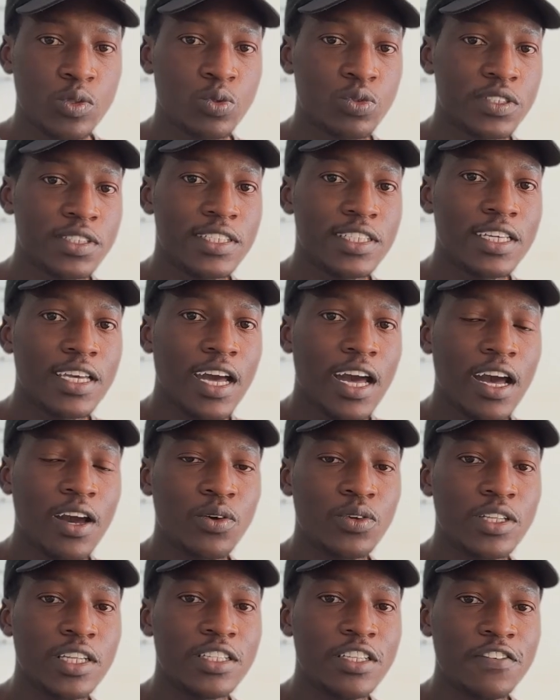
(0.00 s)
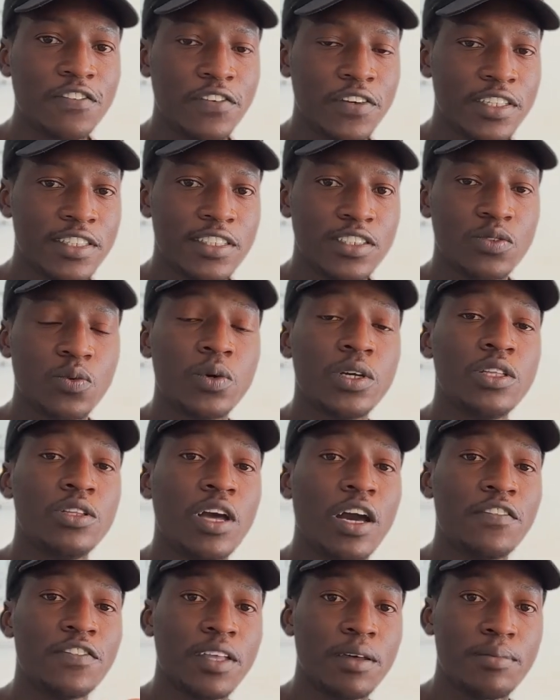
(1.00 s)
to see how the difference when
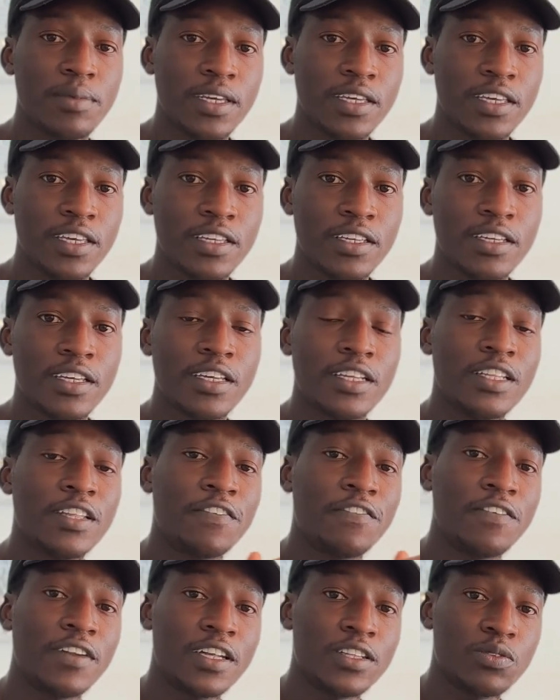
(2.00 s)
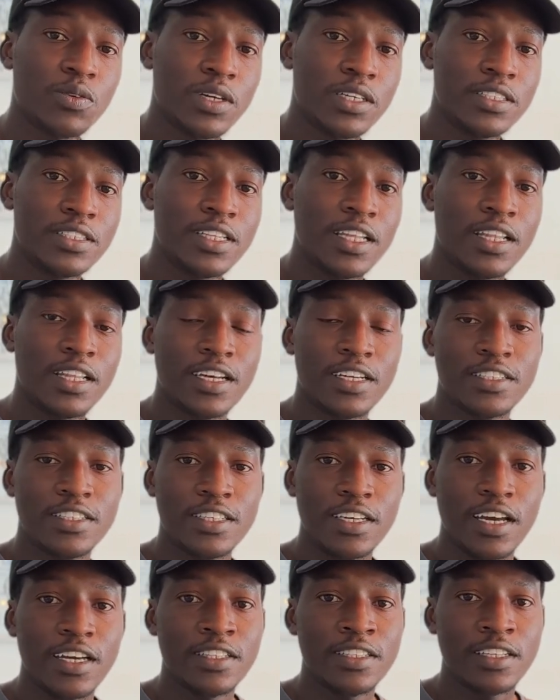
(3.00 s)
after making the flat white, the
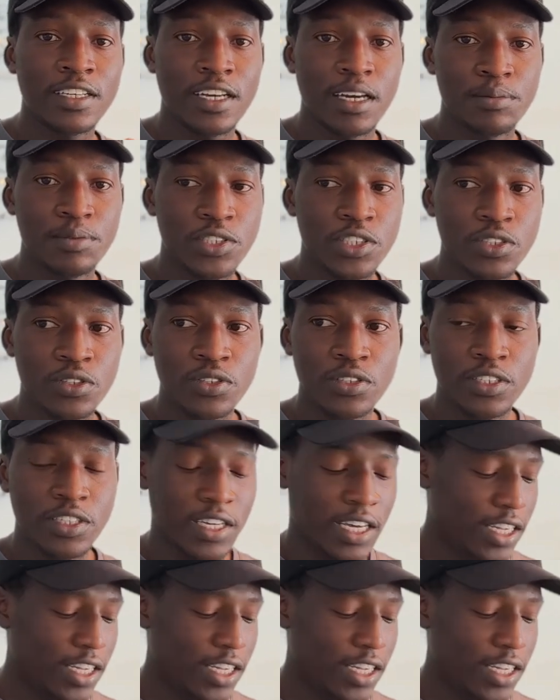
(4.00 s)
latte, and the cappuccino,